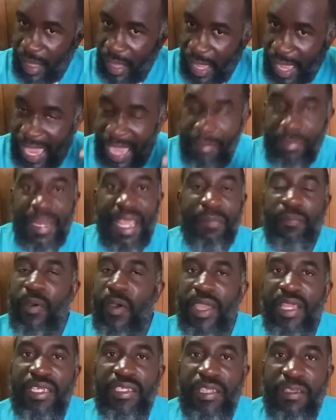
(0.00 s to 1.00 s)
I'm not
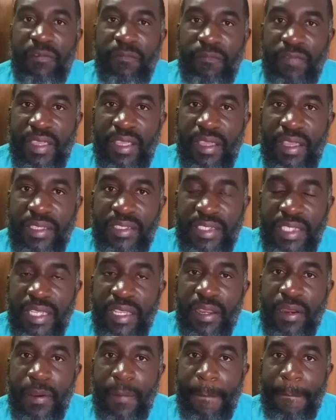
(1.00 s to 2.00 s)
pointing fingers
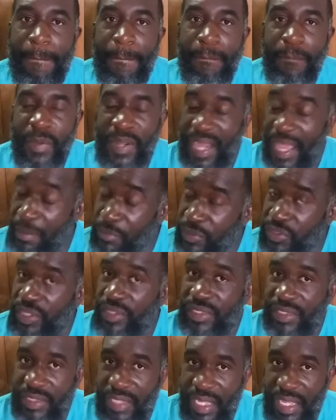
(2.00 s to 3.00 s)
here, but I'm
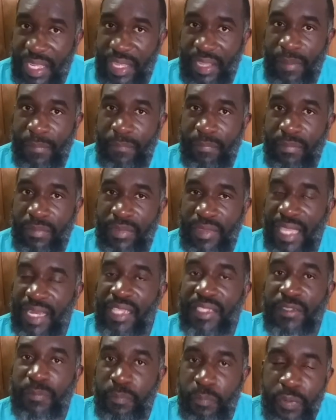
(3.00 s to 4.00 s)
just saying that
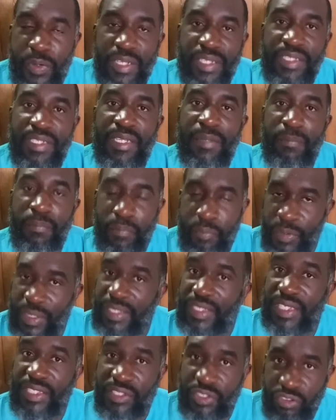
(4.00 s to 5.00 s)
it's pretty,
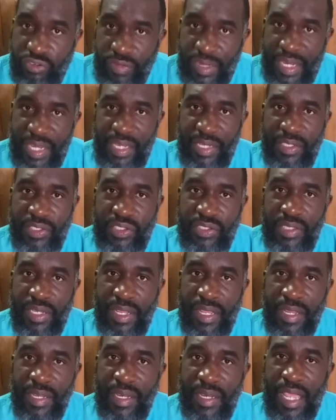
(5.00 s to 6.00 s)
pretty strange
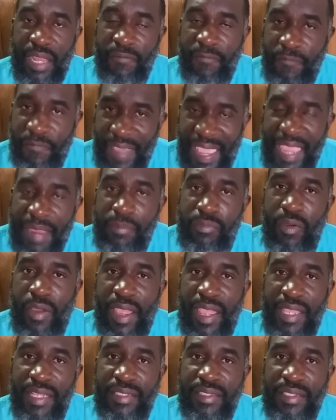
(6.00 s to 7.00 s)
that
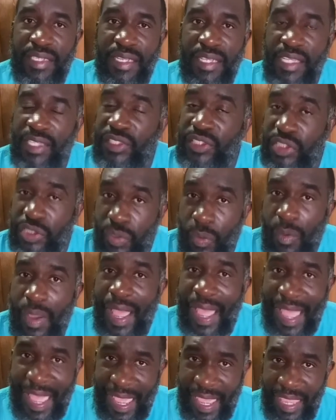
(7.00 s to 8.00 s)
fibroids is so
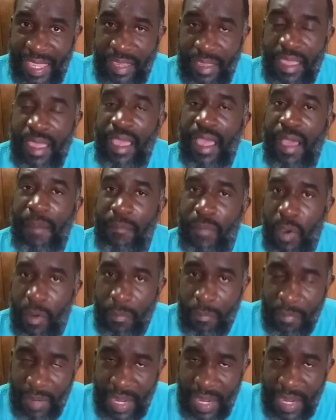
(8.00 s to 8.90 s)
high among